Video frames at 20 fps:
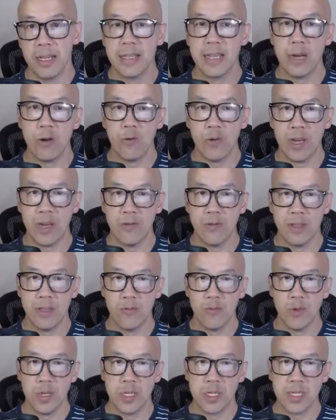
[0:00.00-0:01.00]
That way
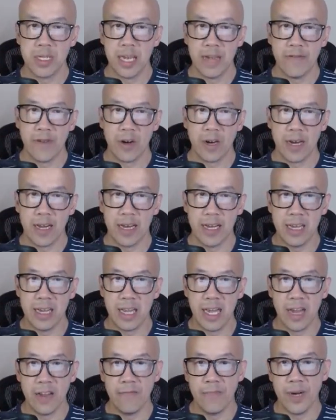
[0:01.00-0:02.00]
we save our client a
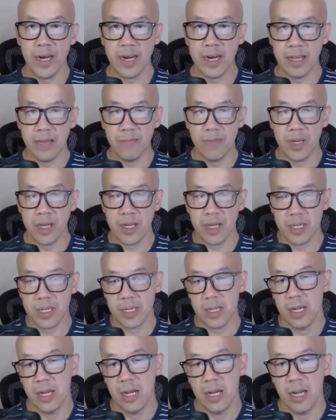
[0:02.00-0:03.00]
lot of money,
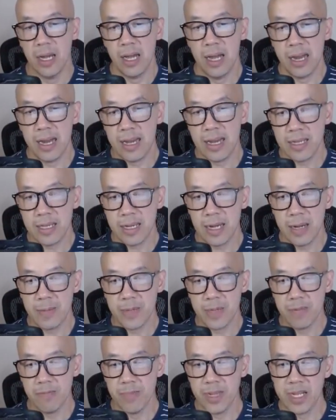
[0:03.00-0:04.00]
because a lot of
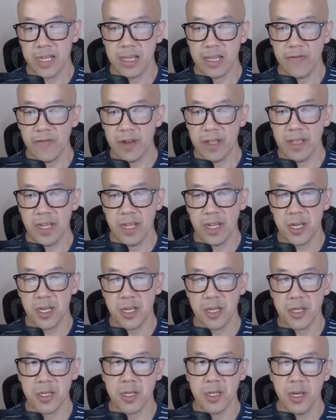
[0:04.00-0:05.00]
times in many different
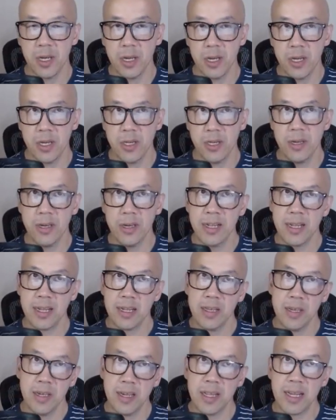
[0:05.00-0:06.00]
niches,
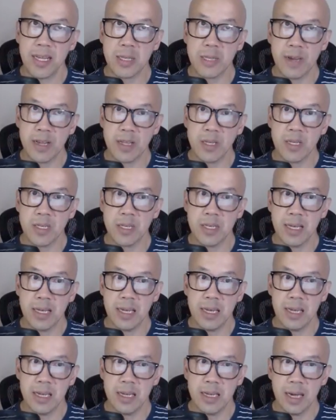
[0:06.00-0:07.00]
you can expect to
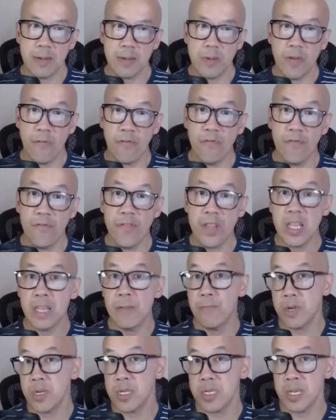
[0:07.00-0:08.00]
see up to
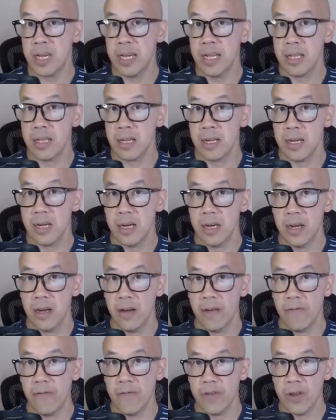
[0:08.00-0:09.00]
50%
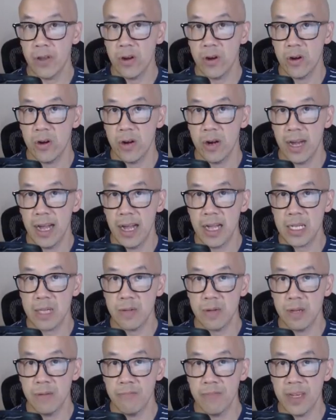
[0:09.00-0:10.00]
of your ad
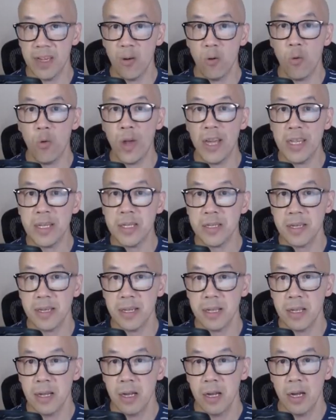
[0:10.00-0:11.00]
spend being
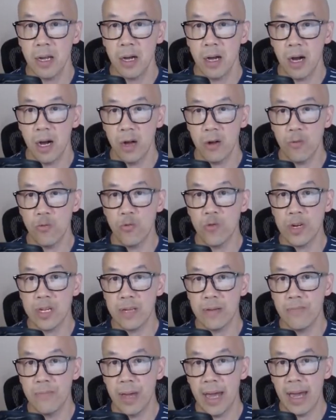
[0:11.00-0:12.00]
wasted on
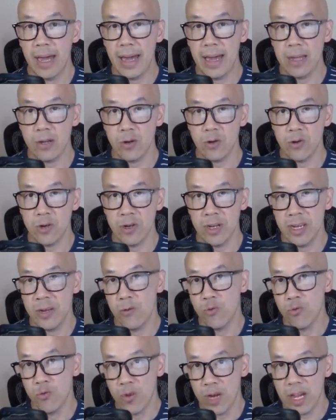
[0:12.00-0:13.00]
really bad or
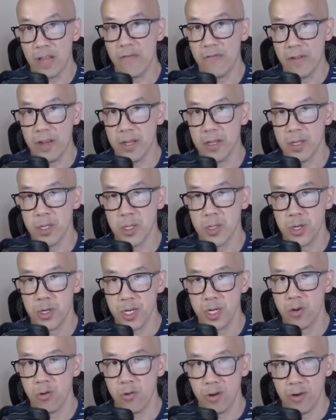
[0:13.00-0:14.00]
irrelevant
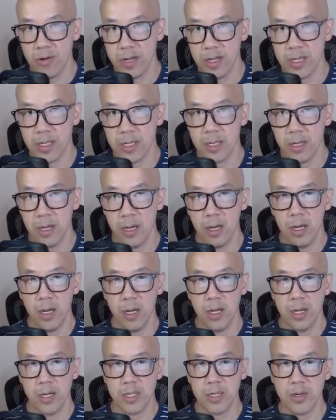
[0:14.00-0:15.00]
search queries.
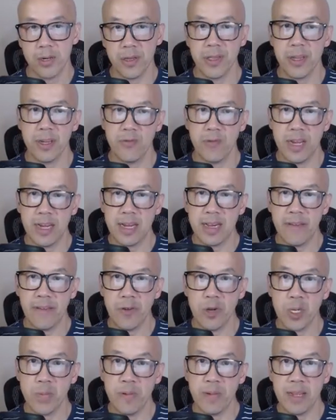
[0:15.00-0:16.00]
So theoretically, if
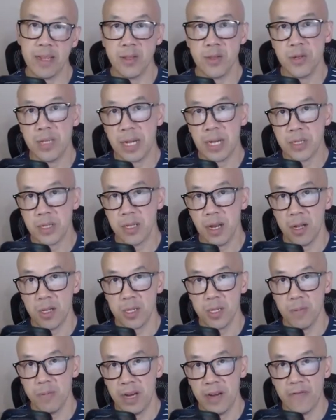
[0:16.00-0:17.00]
you're spending
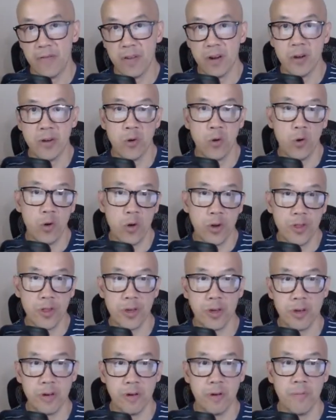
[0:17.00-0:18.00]
$2,000 a month on
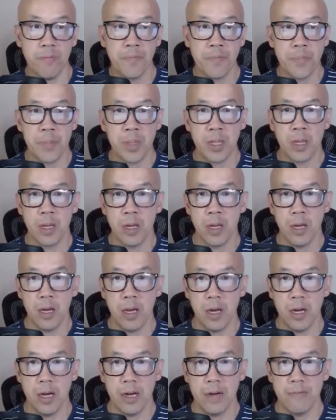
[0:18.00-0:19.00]
ortho,
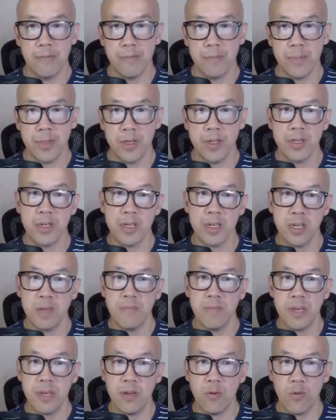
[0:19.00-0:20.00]
you
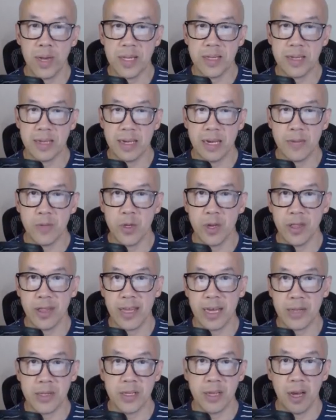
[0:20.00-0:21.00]
could be wasting up to
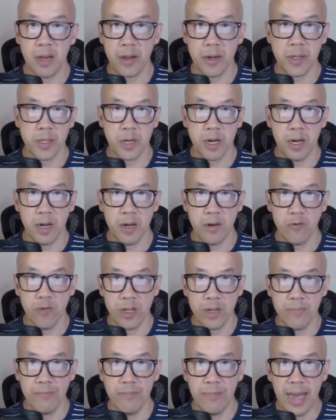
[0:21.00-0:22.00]
$1,000 on
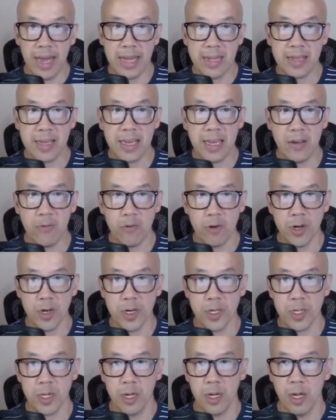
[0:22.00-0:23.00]
really bad
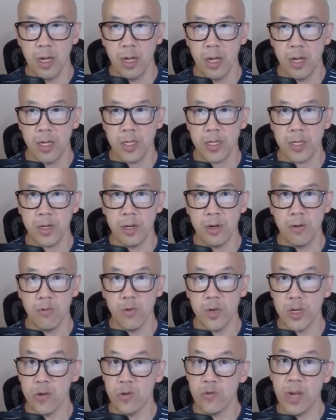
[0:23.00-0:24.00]
keywords. So
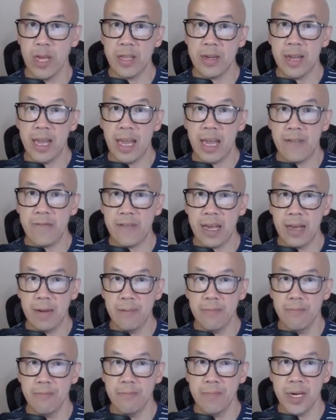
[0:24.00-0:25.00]
would you rather have
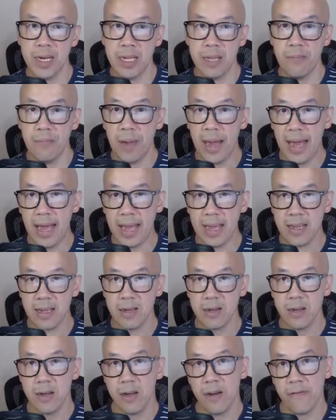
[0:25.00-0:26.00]
that money
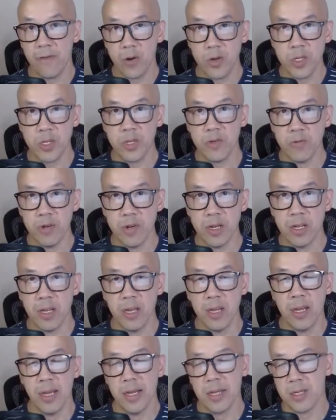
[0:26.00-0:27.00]
back? Of course you would.
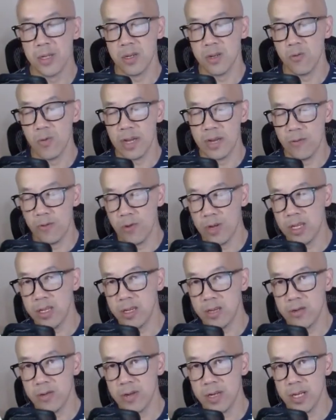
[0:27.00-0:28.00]
And so the way we
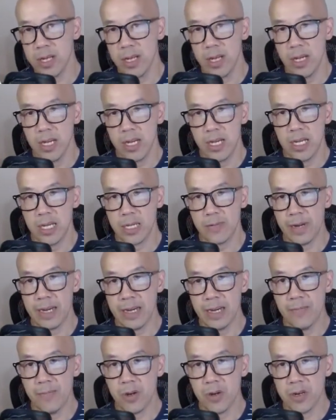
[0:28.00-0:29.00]
do it is by
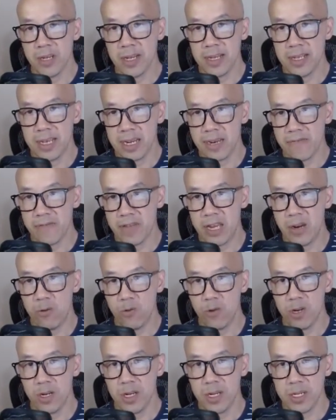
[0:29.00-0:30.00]
uploading a negative
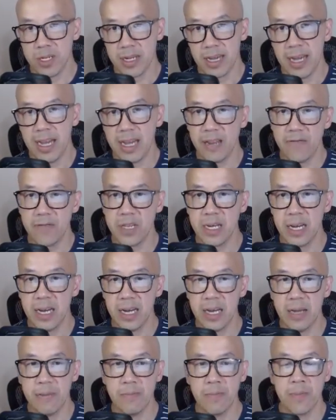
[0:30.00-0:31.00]
keyword list ahead of
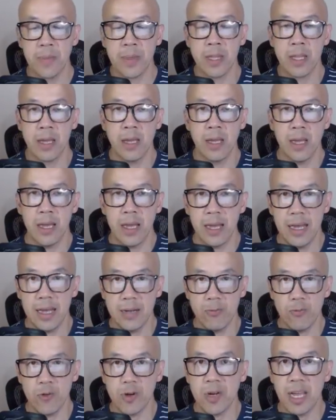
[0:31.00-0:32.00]
time,
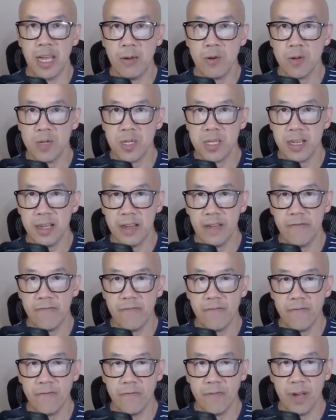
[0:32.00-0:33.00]
and we're able to
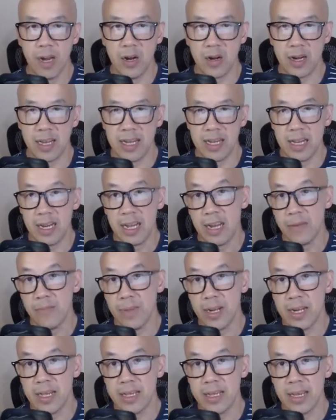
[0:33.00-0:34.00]
save our client a lot of
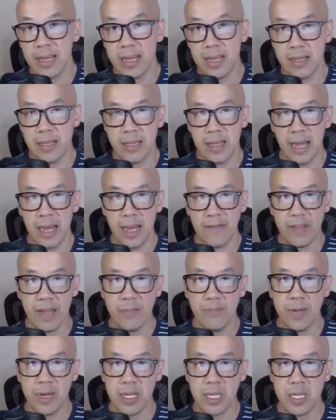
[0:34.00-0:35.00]
money and have
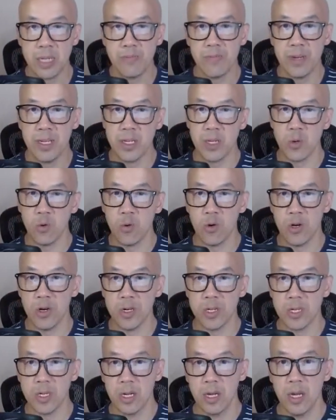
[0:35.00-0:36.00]
that money spent
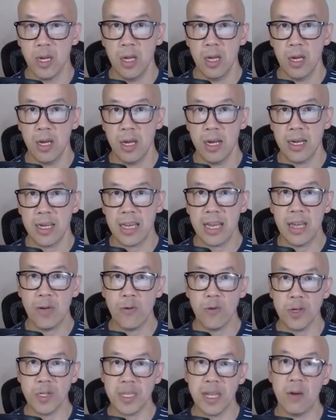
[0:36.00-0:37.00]
towards
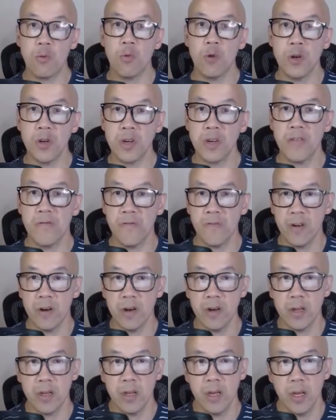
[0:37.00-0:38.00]
keywords that will
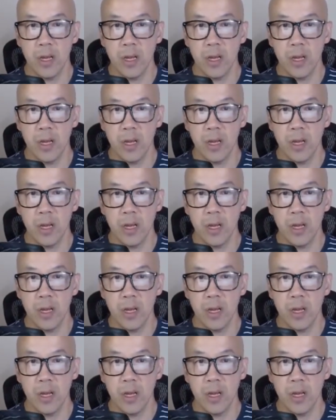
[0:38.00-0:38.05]
convert.